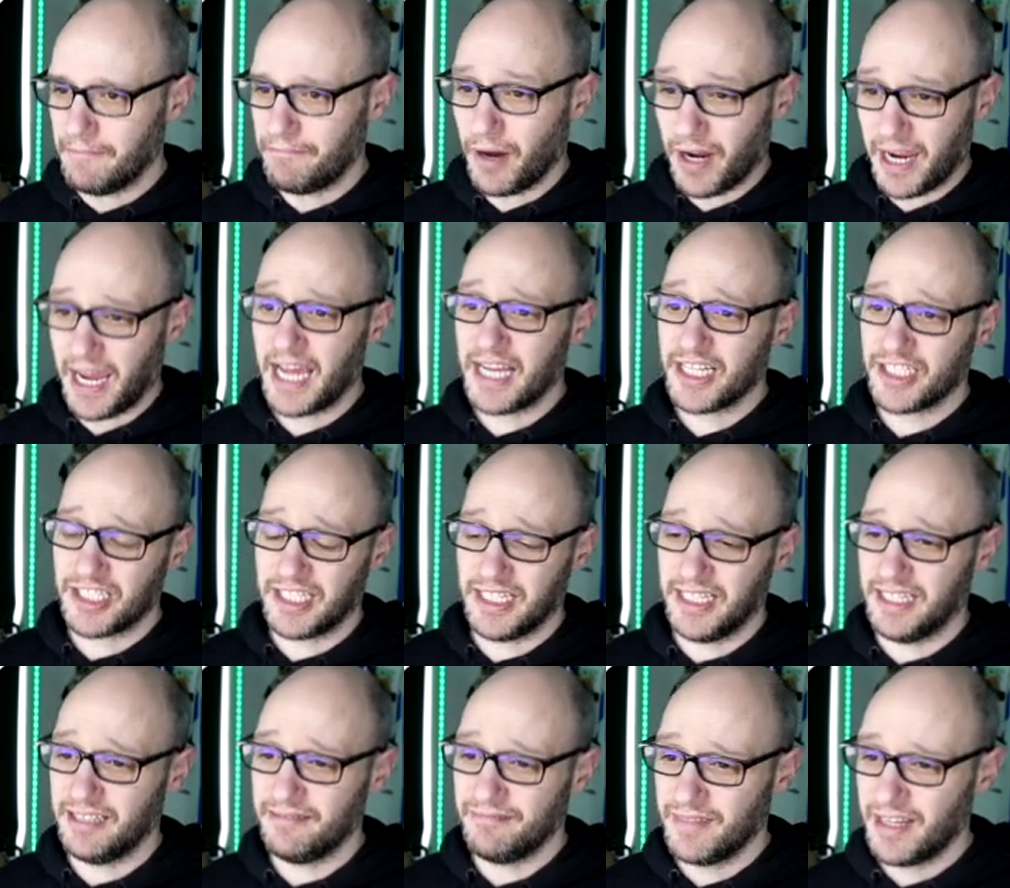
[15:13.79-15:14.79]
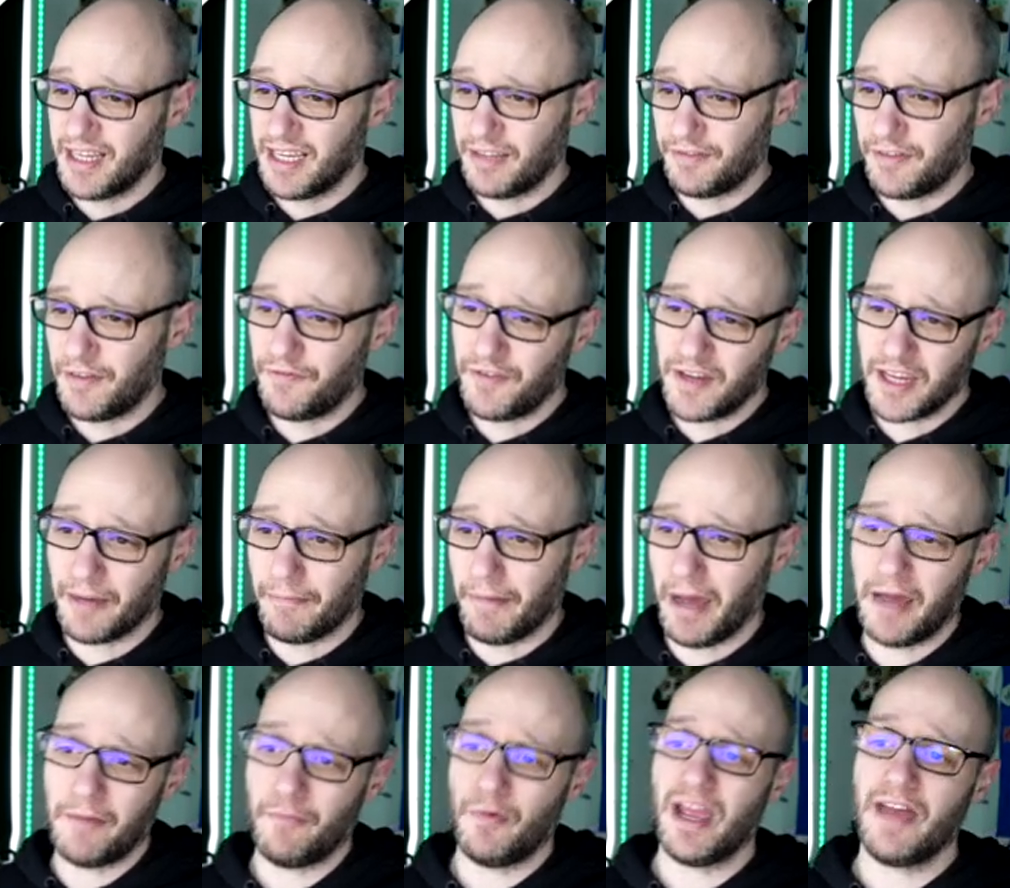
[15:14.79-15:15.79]
But actually, if you think
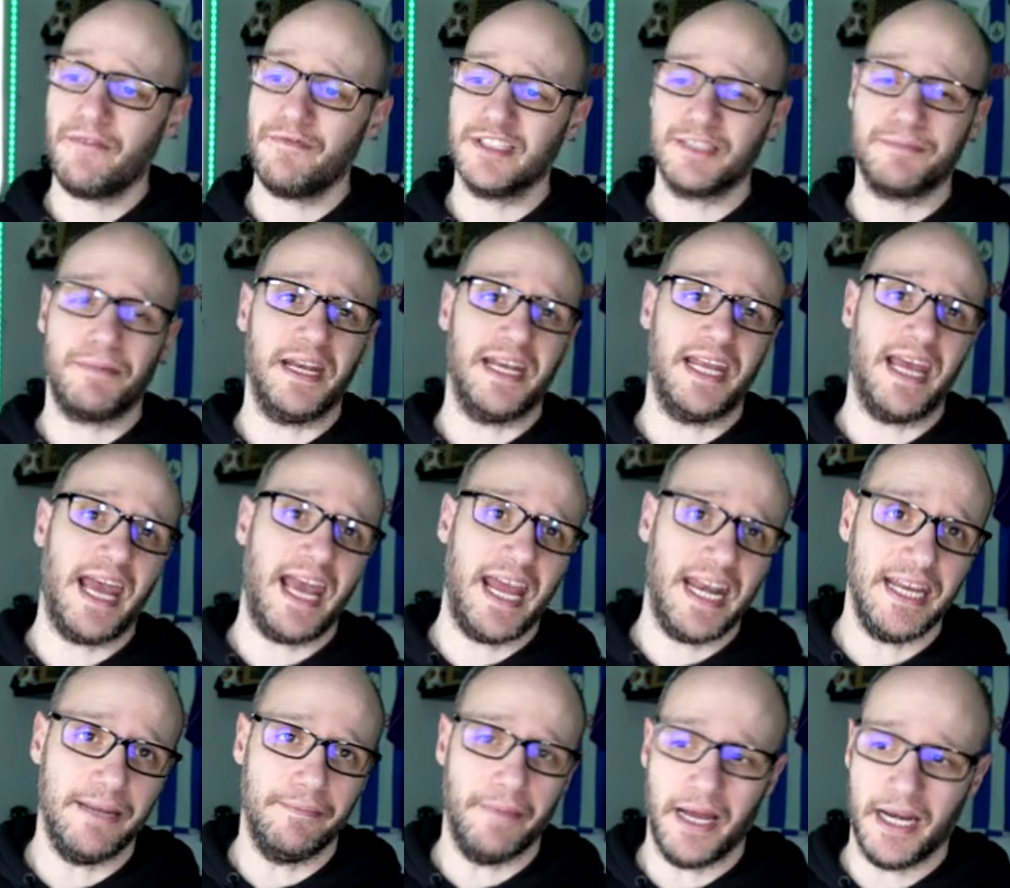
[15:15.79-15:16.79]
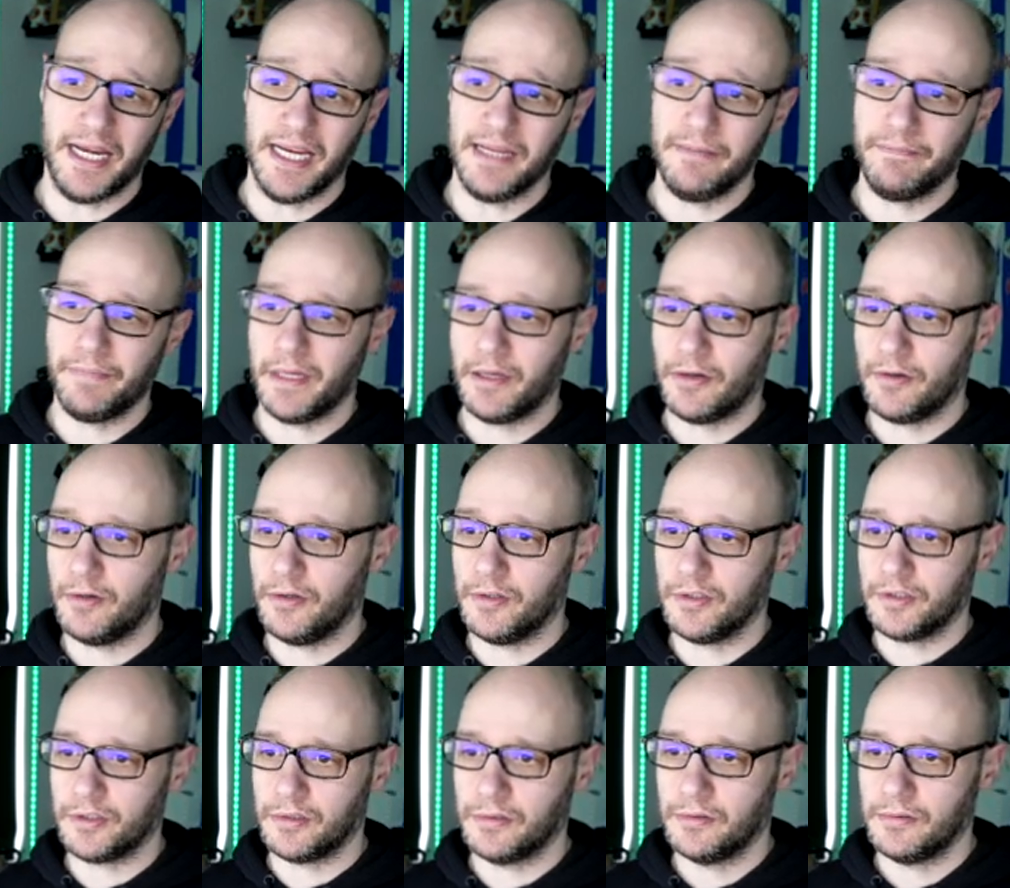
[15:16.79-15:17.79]
about it, we haven't spent any money
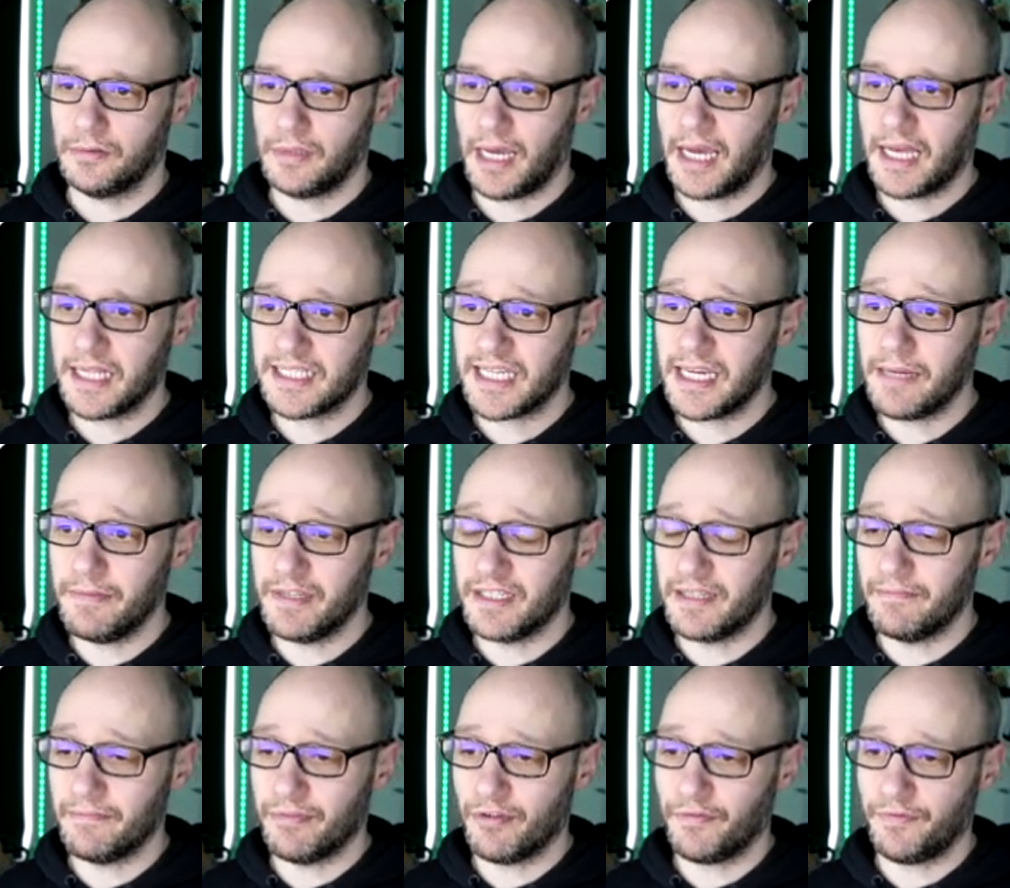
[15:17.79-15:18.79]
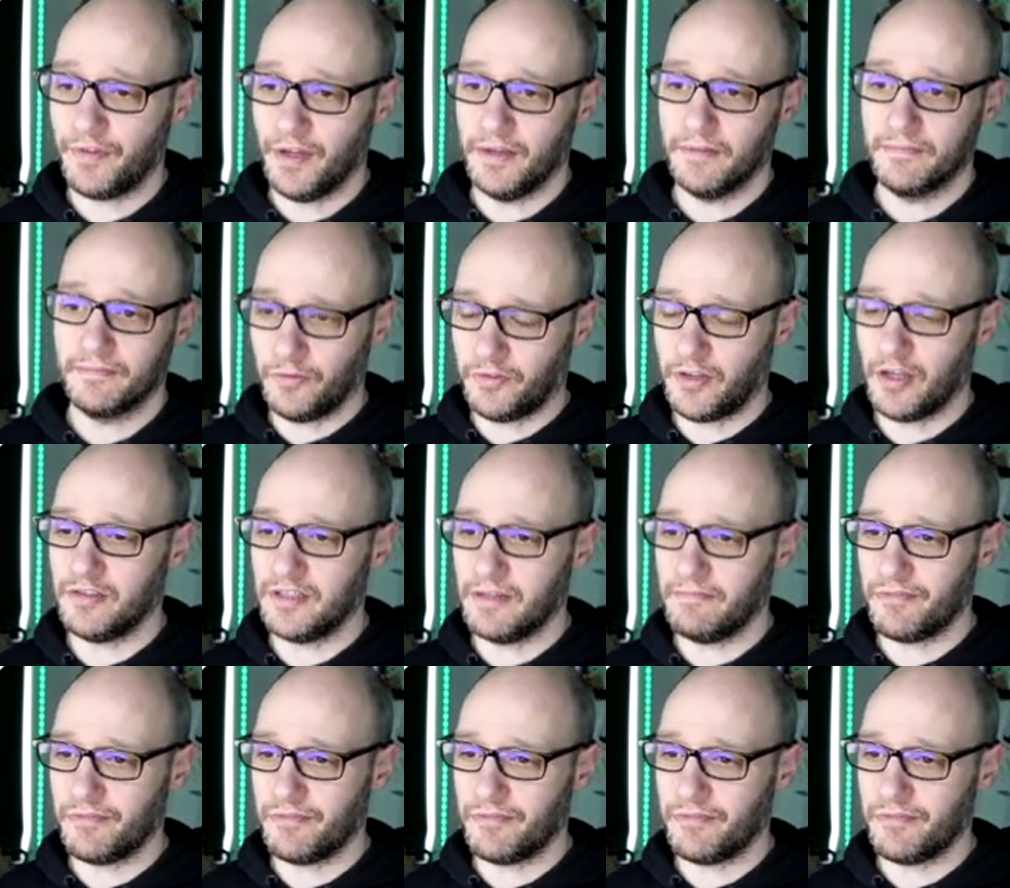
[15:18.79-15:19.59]
because our team is in profit of those